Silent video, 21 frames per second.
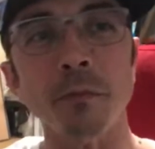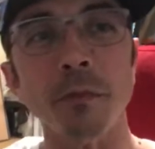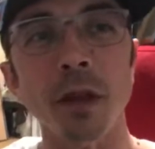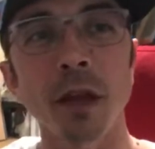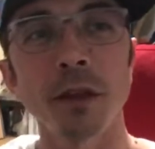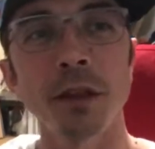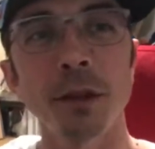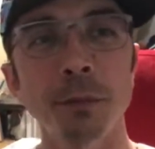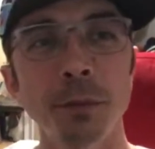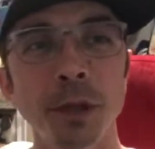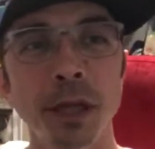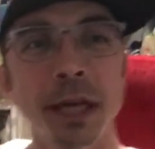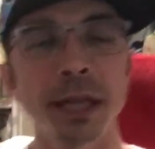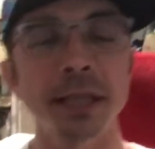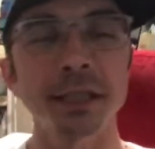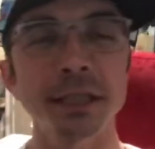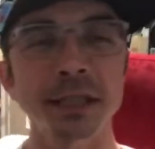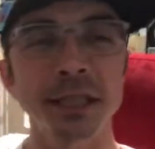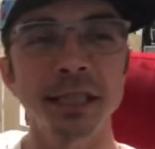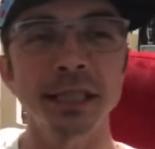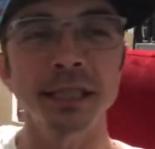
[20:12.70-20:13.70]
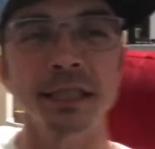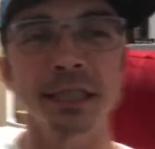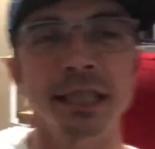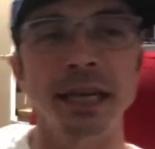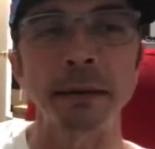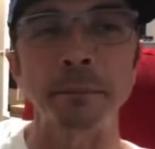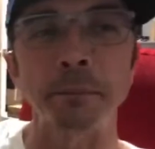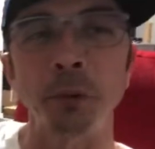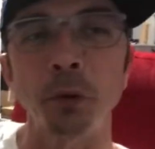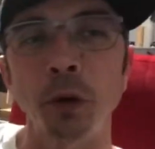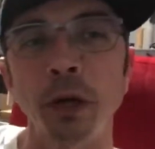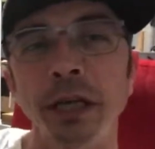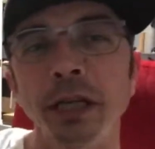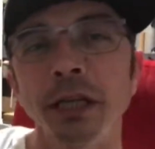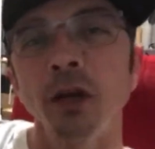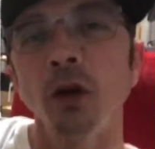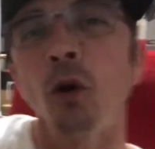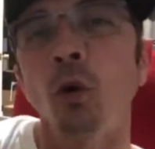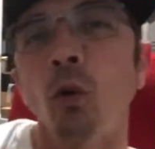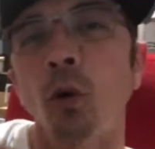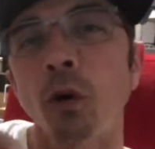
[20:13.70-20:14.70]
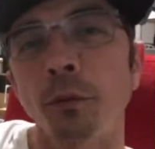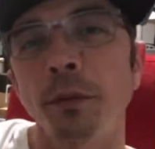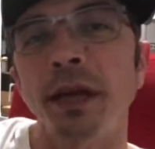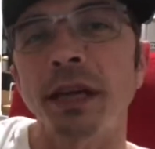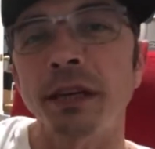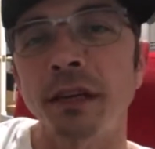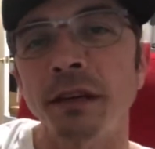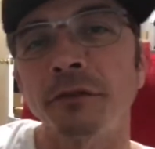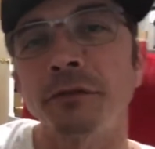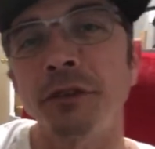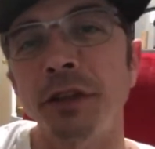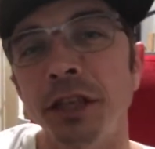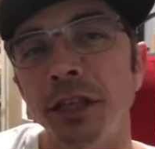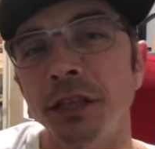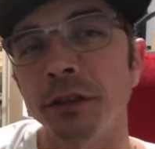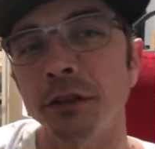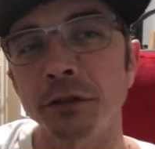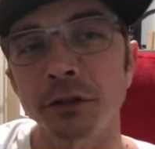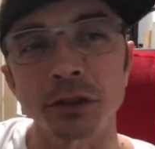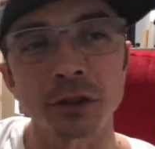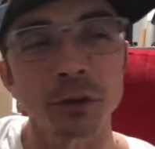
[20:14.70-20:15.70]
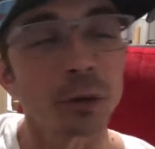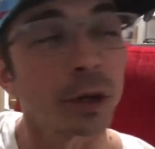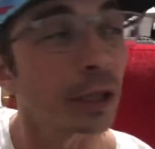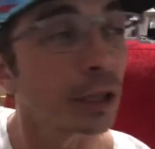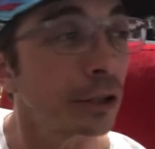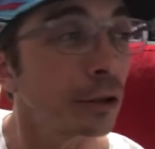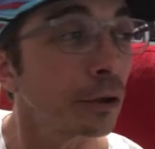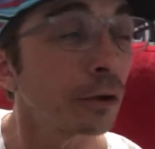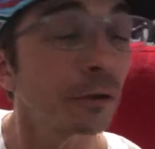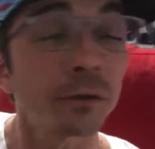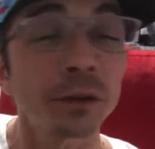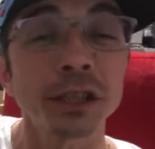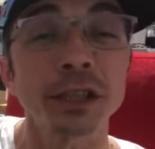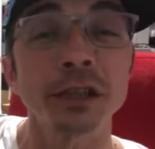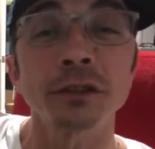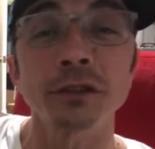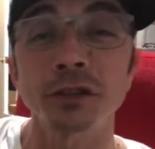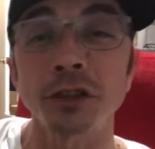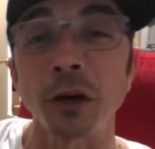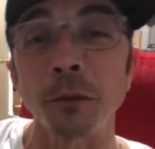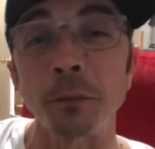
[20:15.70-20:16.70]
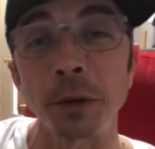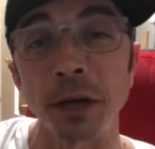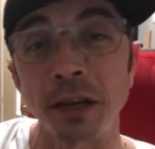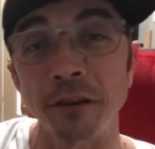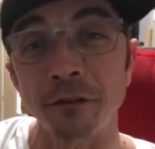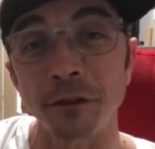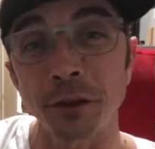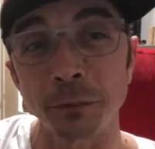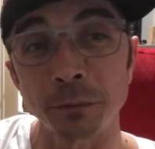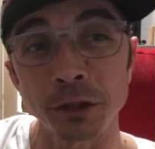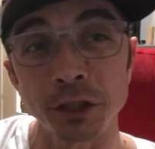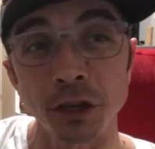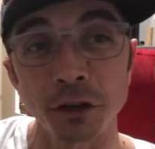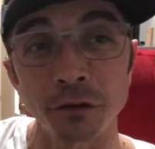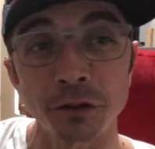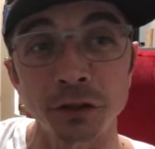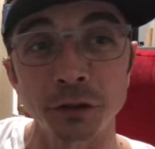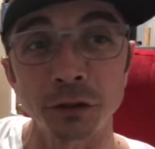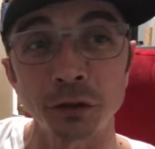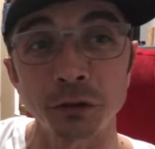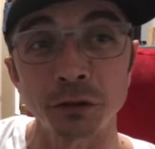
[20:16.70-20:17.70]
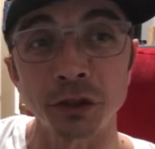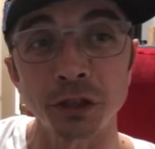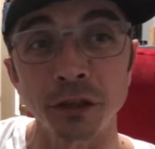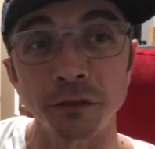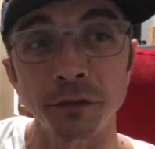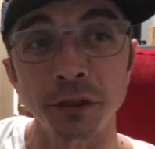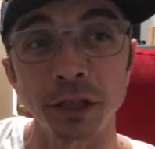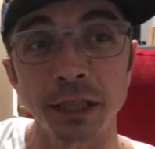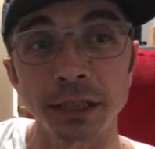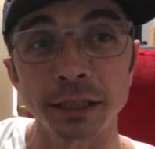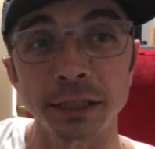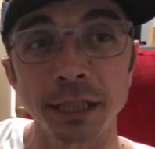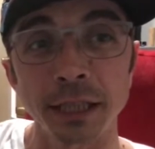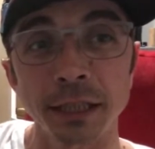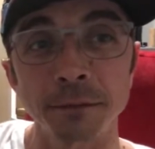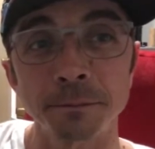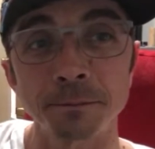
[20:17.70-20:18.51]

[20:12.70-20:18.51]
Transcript: The plan is to get to that point. We're making enough videos to where, you know, the videos start paying for themselves to do stuff like that.